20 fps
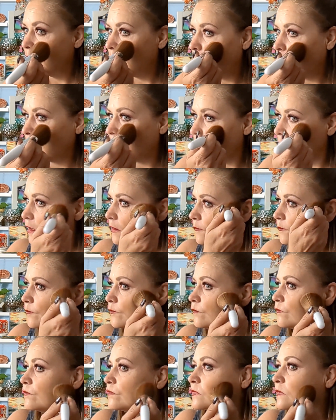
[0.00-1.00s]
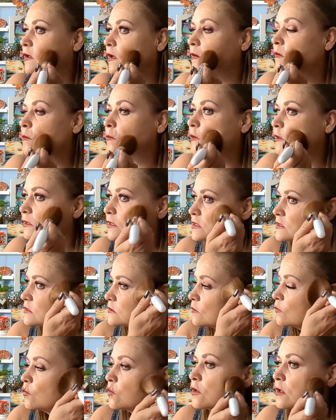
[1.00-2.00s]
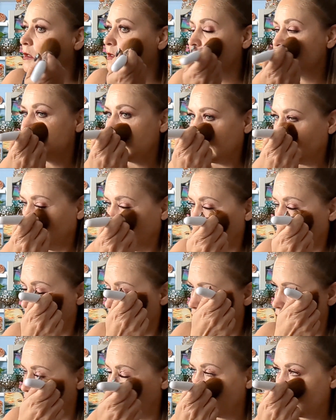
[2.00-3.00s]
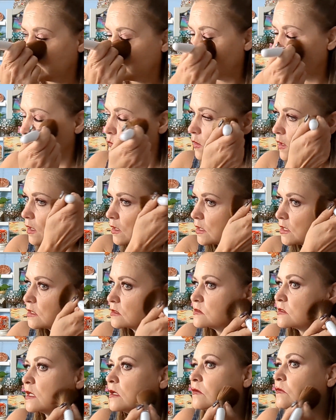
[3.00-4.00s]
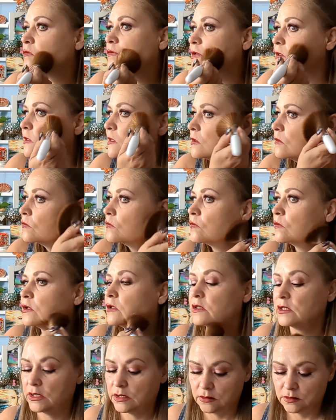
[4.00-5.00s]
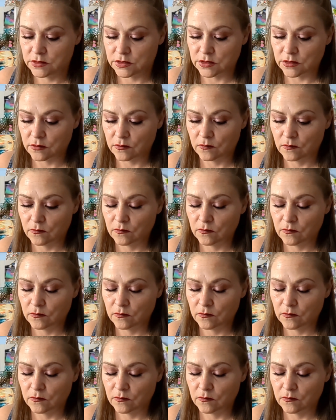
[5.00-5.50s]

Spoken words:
Okay. I want this to work because I love Elf products. I really, really do.